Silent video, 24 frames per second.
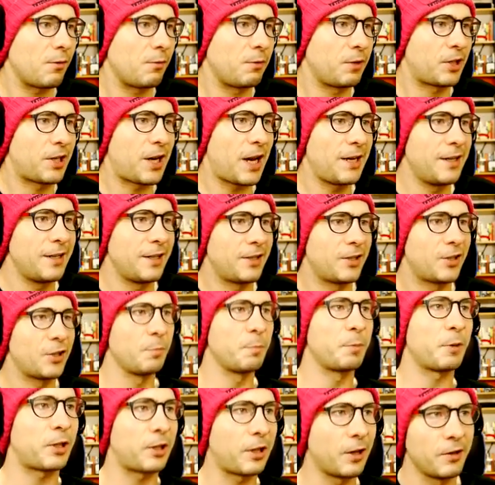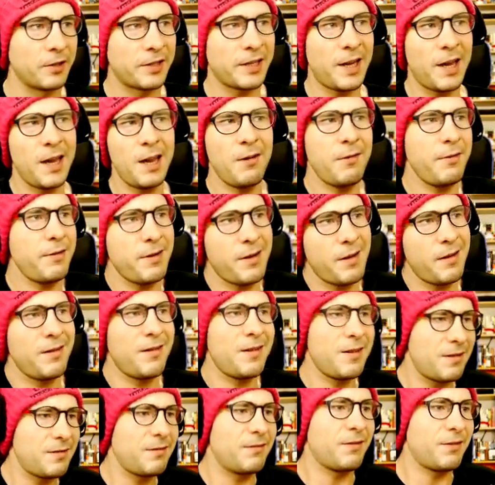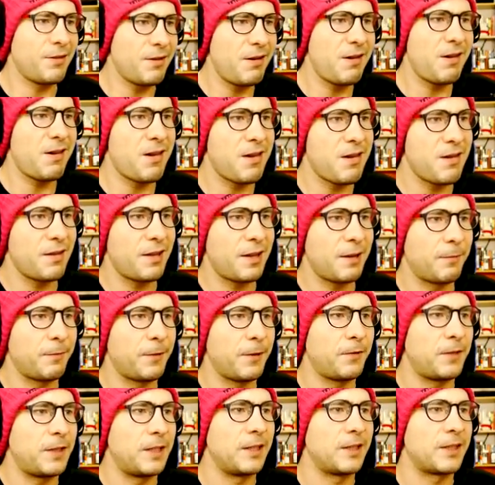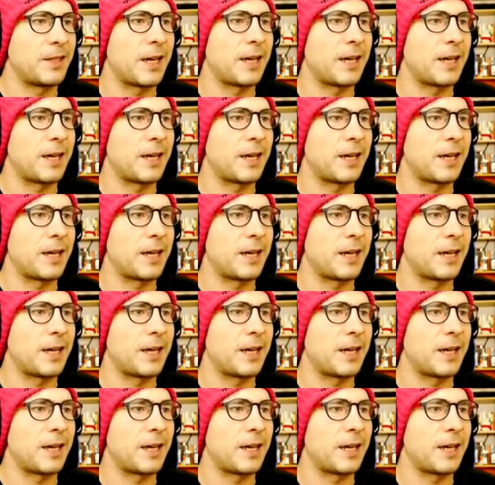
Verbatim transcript: We're cutting it super close. Oh, we got, like, eh, like 15